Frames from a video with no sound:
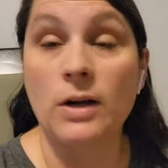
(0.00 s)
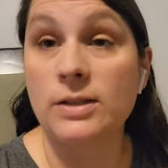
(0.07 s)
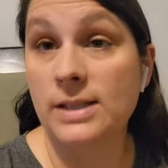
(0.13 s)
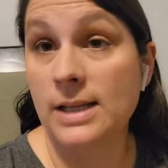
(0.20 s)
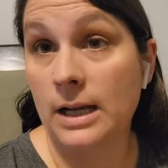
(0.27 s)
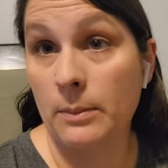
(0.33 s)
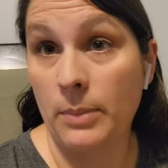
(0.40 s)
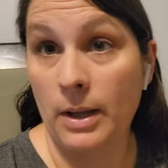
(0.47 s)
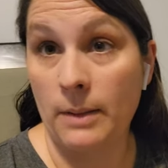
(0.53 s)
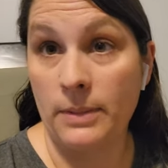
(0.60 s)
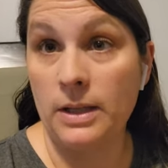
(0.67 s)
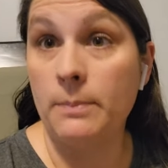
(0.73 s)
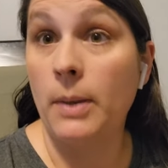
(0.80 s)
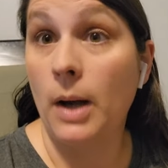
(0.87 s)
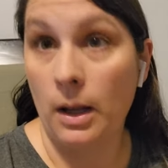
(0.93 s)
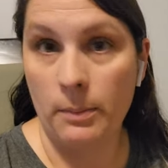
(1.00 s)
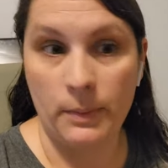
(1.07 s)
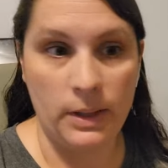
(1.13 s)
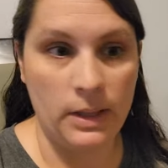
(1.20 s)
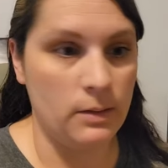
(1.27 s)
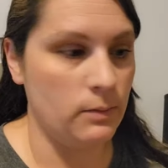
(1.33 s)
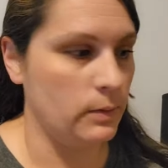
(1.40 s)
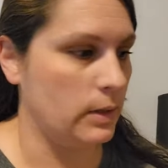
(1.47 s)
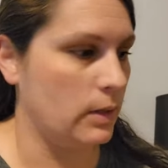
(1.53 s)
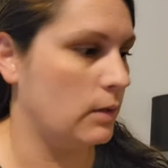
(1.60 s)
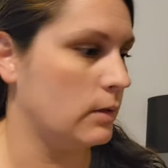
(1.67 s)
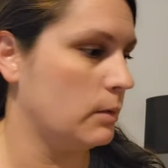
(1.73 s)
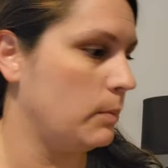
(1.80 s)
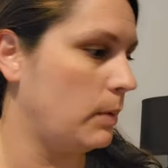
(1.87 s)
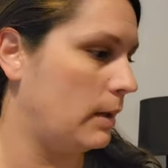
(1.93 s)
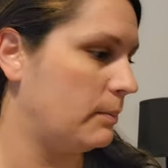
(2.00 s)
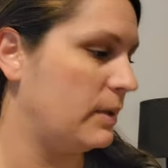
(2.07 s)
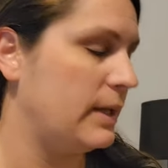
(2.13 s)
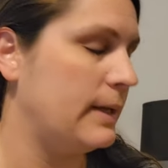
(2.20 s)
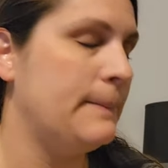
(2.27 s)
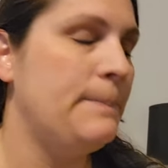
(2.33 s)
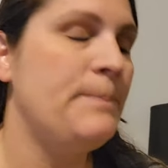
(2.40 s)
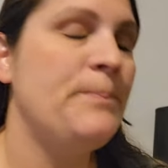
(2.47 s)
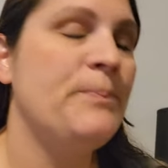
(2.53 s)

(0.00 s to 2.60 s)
our second puppy, Poppy. We call her Poppy.